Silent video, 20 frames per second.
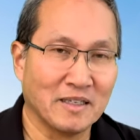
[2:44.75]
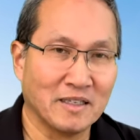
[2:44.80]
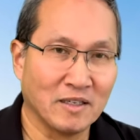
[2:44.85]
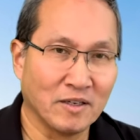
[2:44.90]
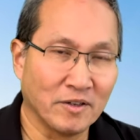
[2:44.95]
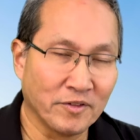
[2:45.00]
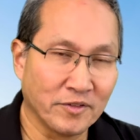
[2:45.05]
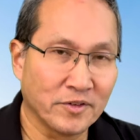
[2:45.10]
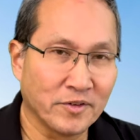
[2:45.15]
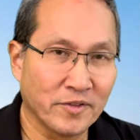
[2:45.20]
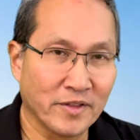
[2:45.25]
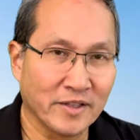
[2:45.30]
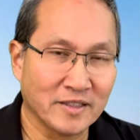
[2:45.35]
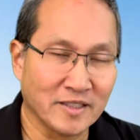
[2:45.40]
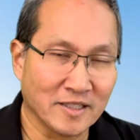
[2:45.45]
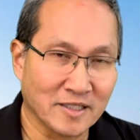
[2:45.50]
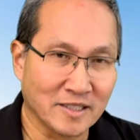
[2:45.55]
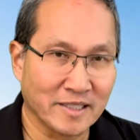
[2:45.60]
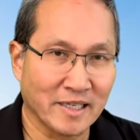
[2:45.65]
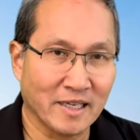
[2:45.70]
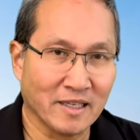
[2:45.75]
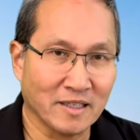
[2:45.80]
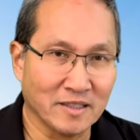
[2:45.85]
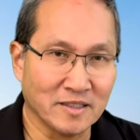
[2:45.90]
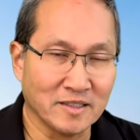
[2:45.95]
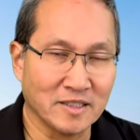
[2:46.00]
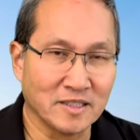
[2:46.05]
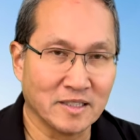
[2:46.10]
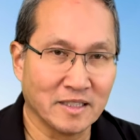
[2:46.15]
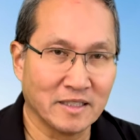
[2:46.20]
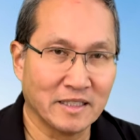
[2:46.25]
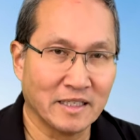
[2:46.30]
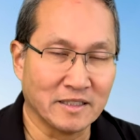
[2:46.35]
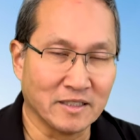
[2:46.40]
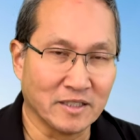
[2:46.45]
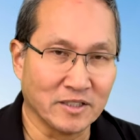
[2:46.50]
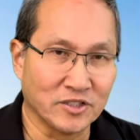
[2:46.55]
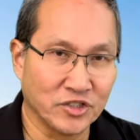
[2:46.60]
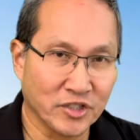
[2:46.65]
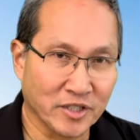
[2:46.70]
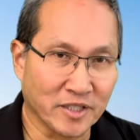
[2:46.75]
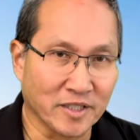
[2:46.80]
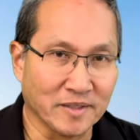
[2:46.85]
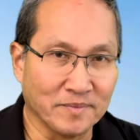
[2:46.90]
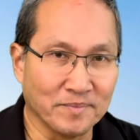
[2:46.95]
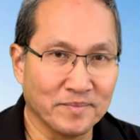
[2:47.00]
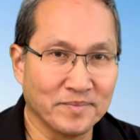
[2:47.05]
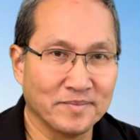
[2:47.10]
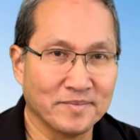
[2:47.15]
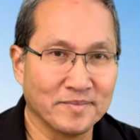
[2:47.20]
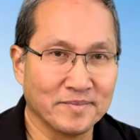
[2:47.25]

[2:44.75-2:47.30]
other than the salads and the chicken.